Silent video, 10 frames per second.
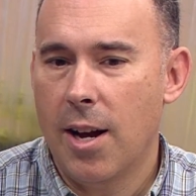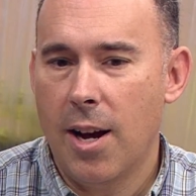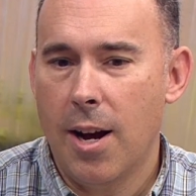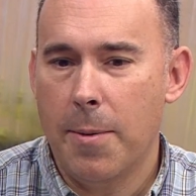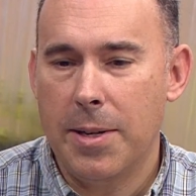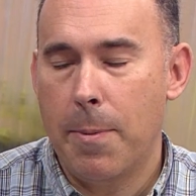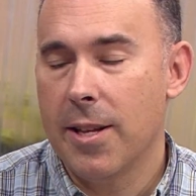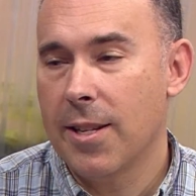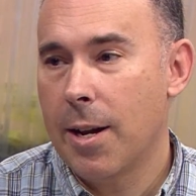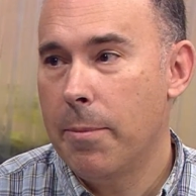uh, it
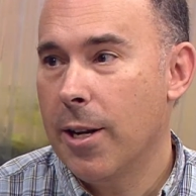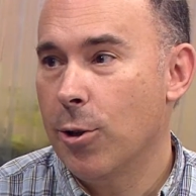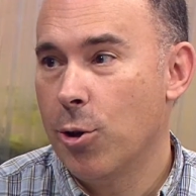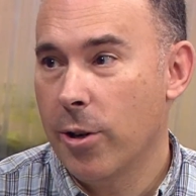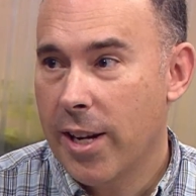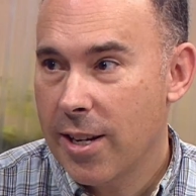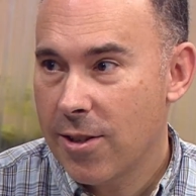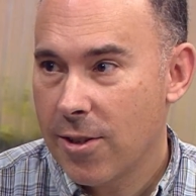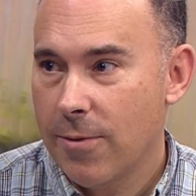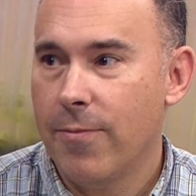depends on how big your tree
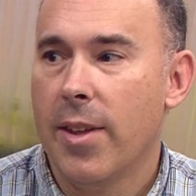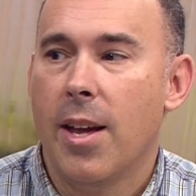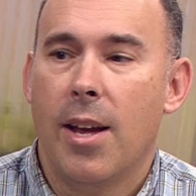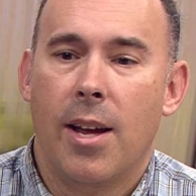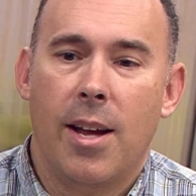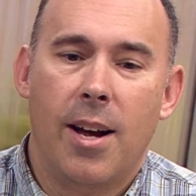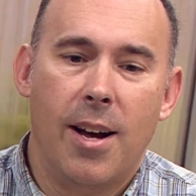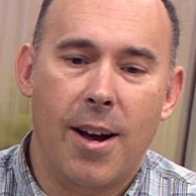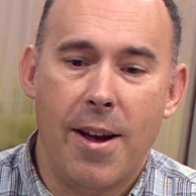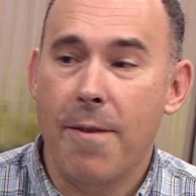is. Mm. Yeah.
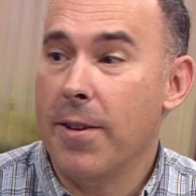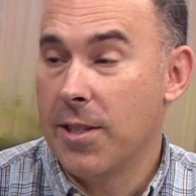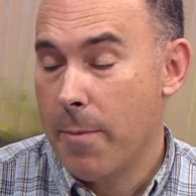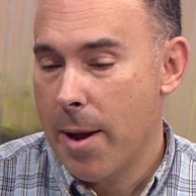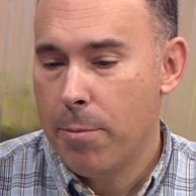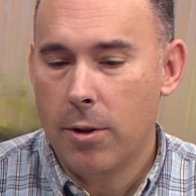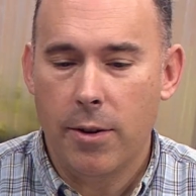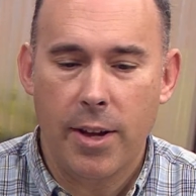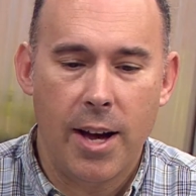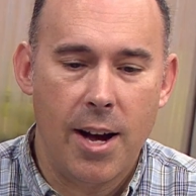Uh, if yeah. it's a maple,
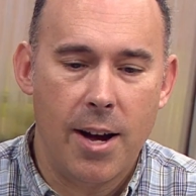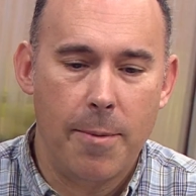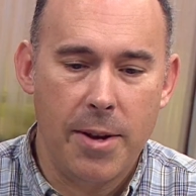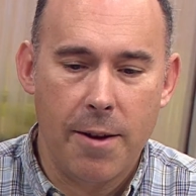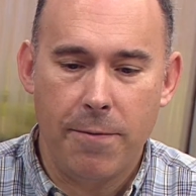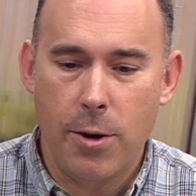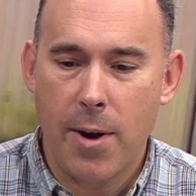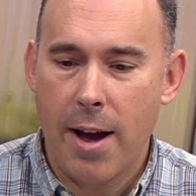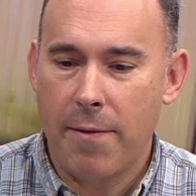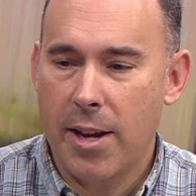yeah, it um, if yeah. you
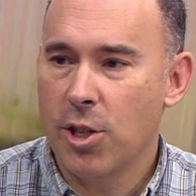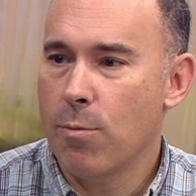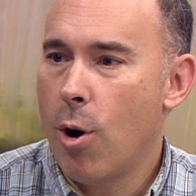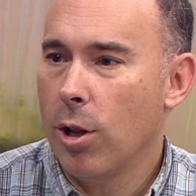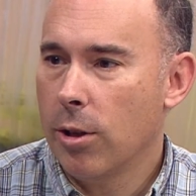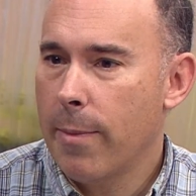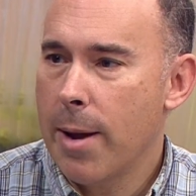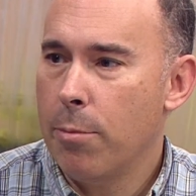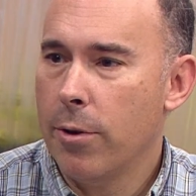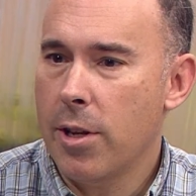have a smaller
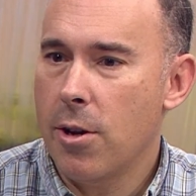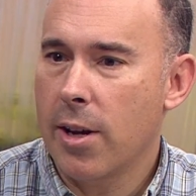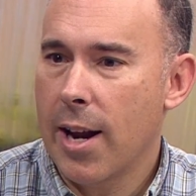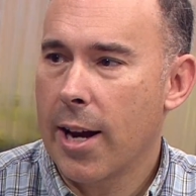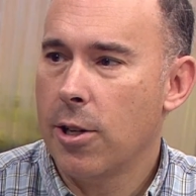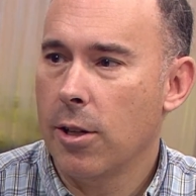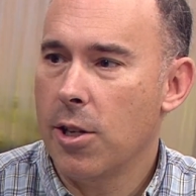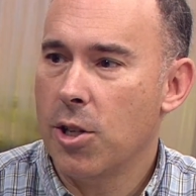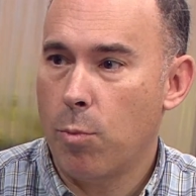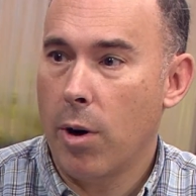maple that you can actually
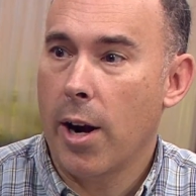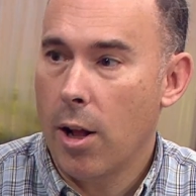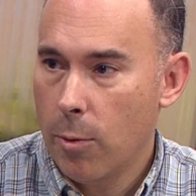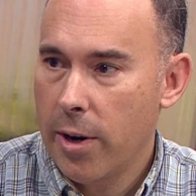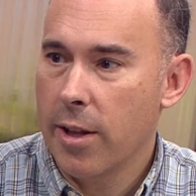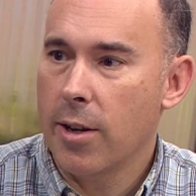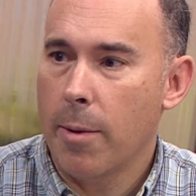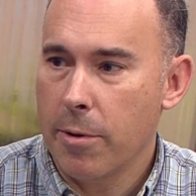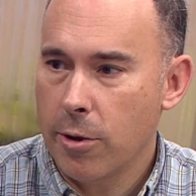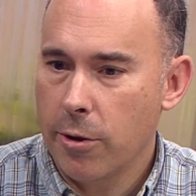spray all the way to the
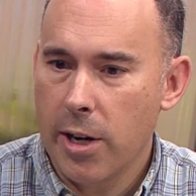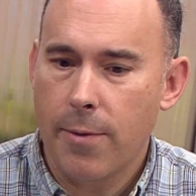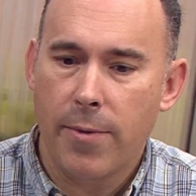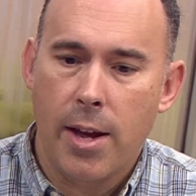top of the tree,